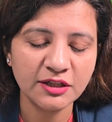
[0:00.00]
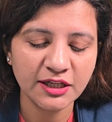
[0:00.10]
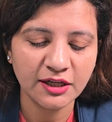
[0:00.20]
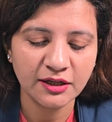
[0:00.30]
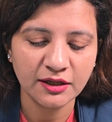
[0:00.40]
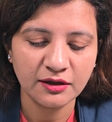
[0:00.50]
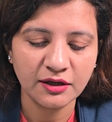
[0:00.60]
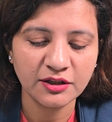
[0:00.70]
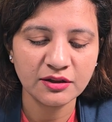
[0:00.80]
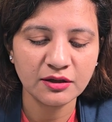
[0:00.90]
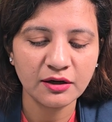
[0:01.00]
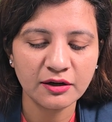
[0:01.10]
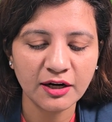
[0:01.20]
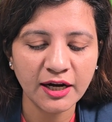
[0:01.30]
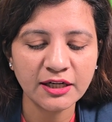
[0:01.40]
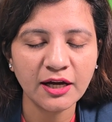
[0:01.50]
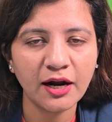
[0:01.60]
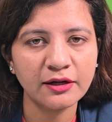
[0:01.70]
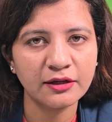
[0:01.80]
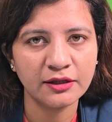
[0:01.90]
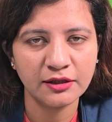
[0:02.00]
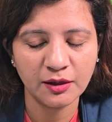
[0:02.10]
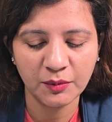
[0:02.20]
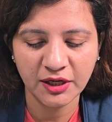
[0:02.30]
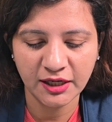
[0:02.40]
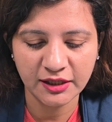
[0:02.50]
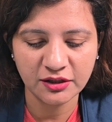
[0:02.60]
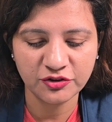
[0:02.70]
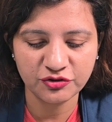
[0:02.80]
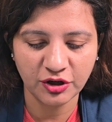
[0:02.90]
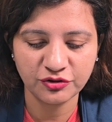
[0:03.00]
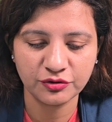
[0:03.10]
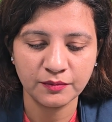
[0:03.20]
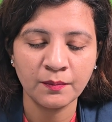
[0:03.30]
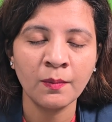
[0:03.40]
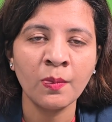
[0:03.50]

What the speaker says: the DNA, it is a right-handed double helical structure.